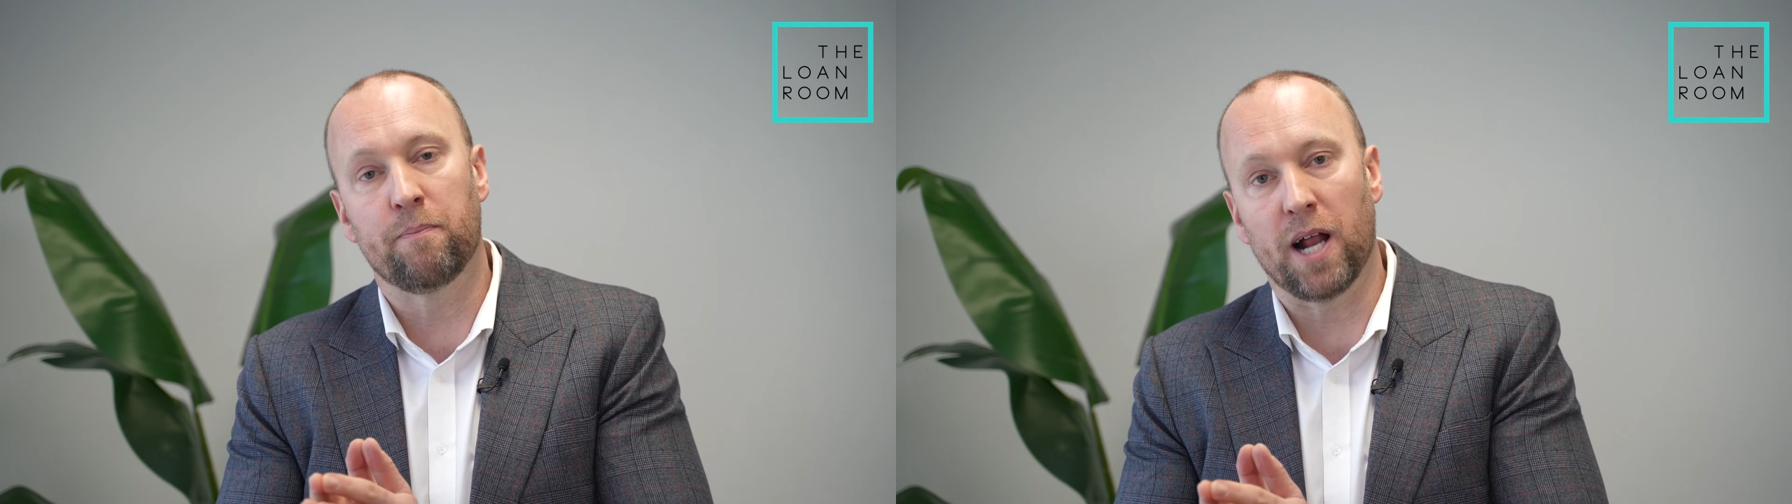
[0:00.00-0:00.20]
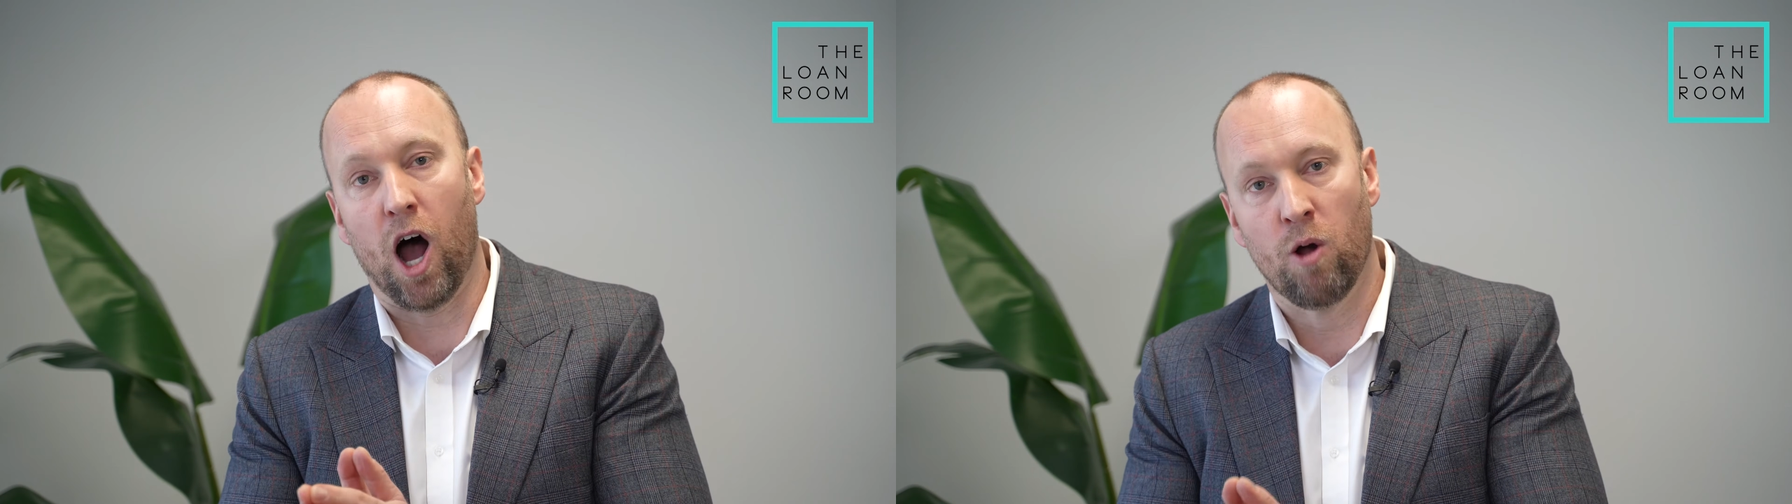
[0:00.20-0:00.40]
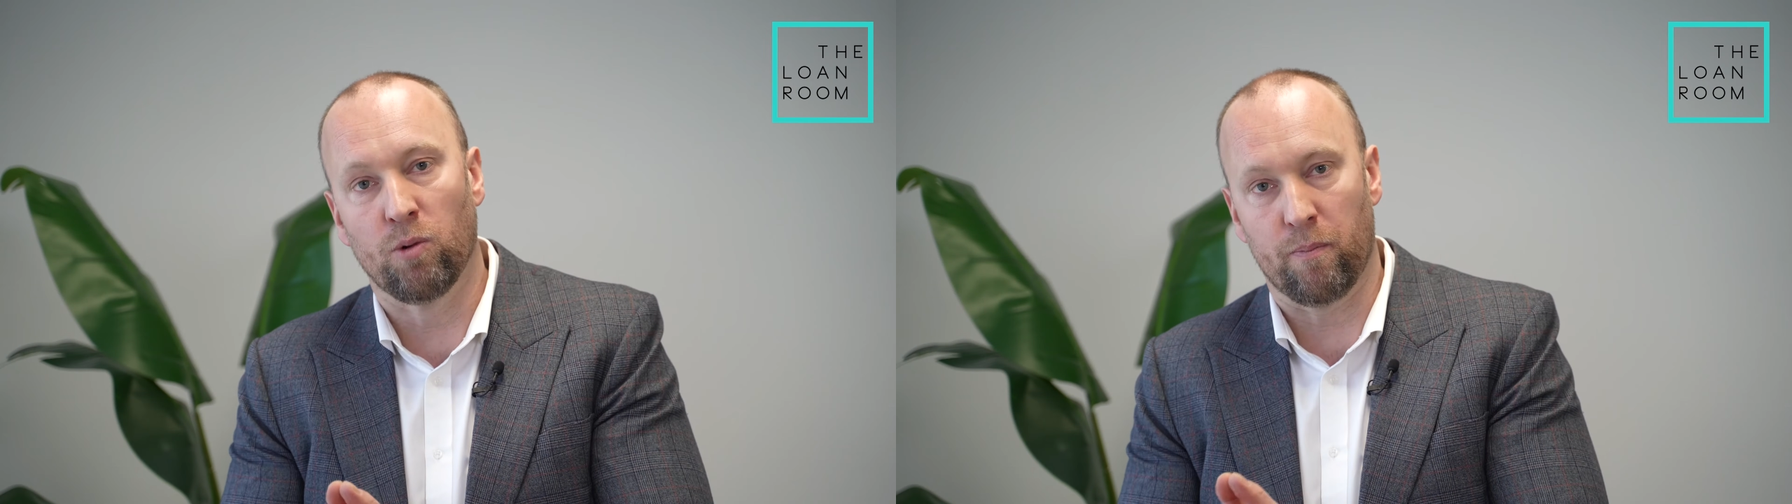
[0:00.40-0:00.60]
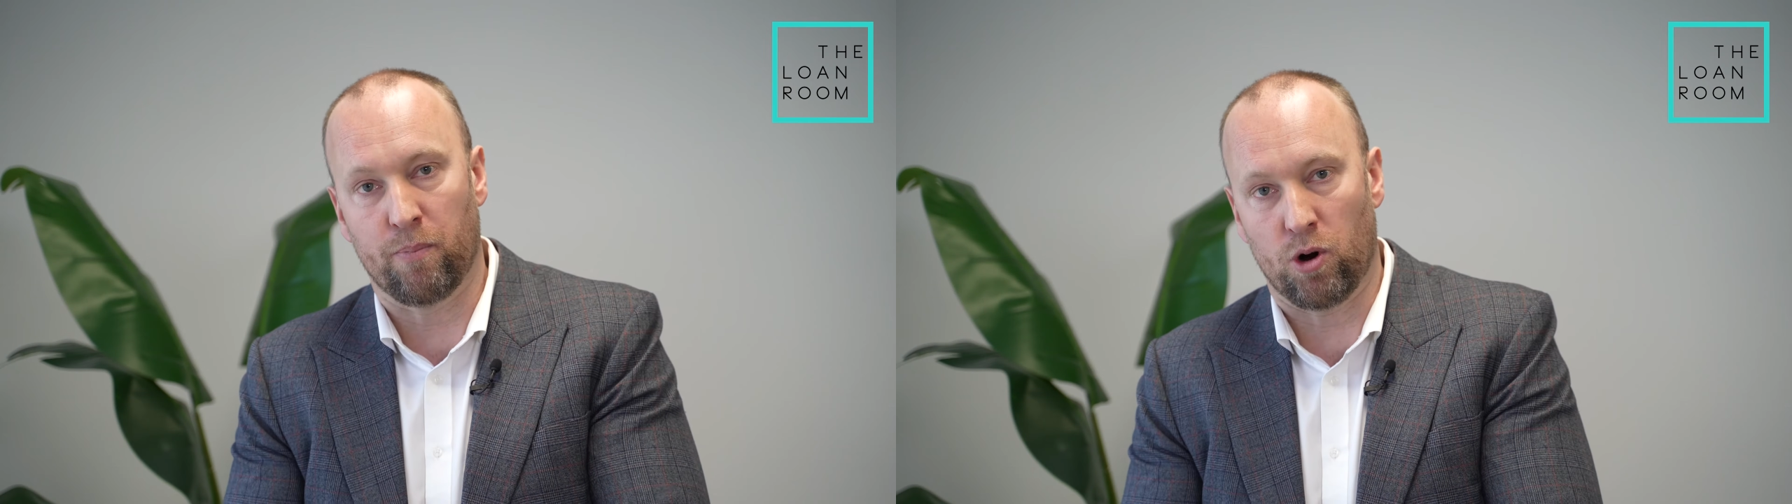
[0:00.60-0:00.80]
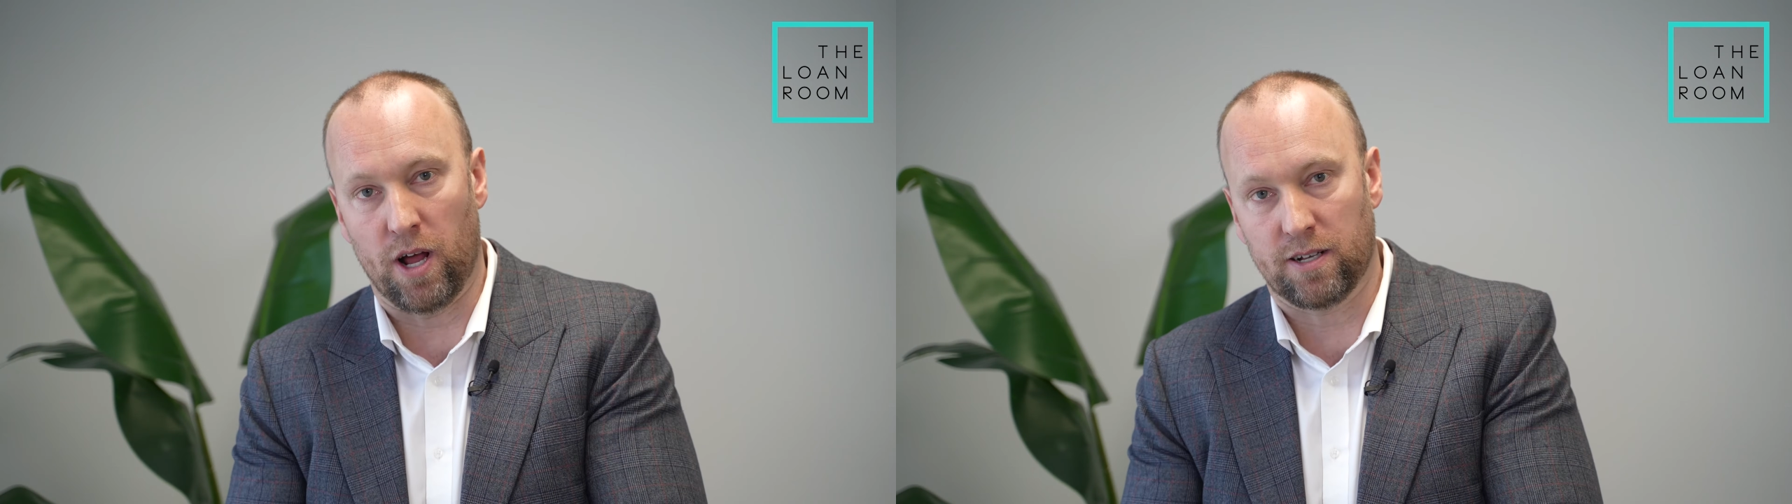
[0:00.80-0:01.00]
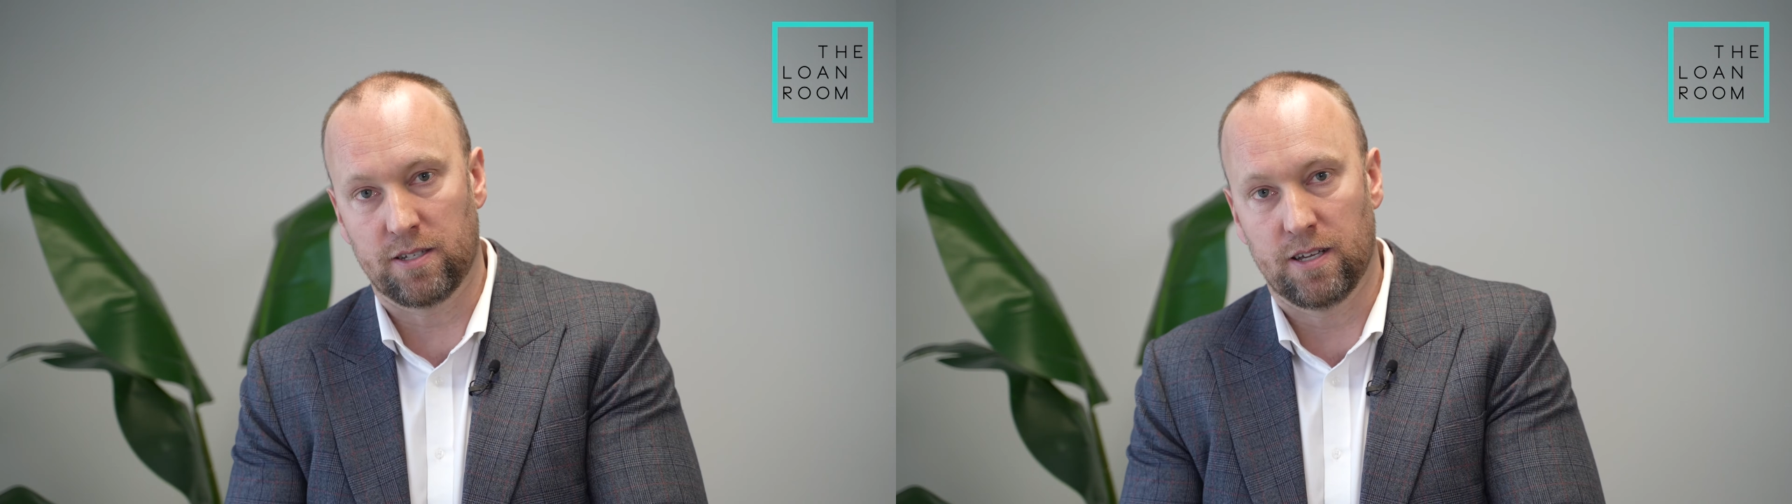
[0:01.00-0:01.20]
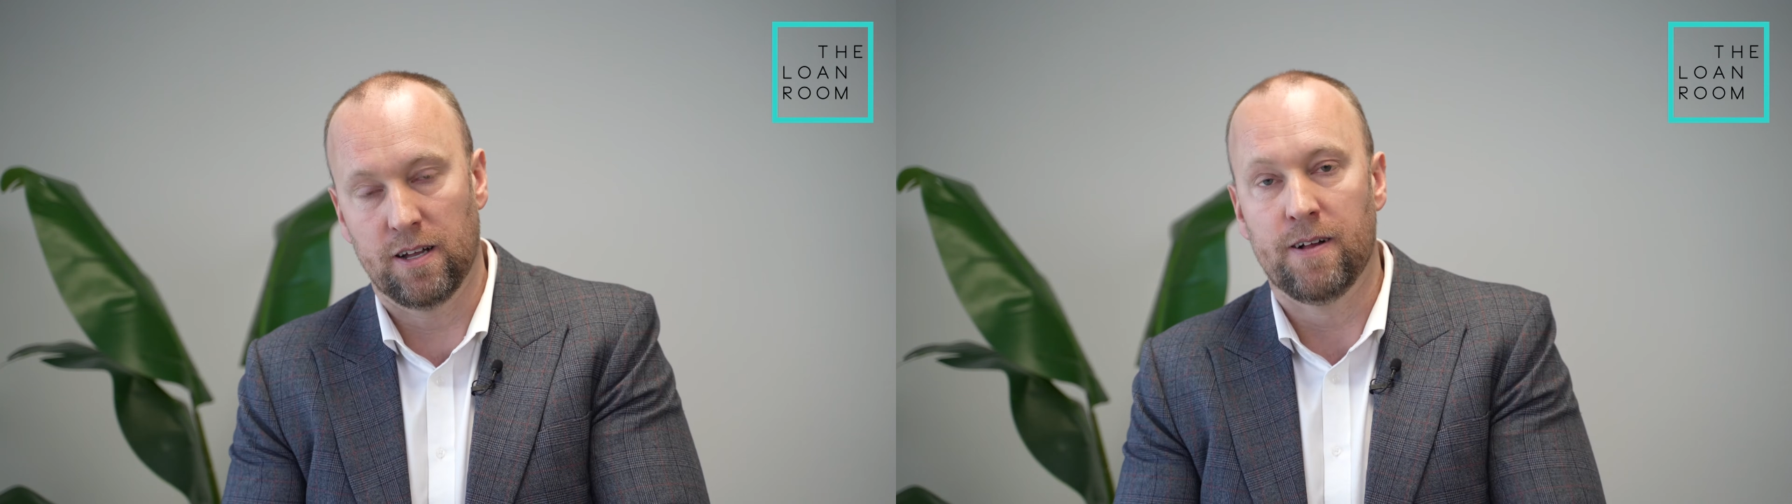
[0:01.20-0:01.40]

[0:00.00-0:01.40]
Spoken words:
better home loan product.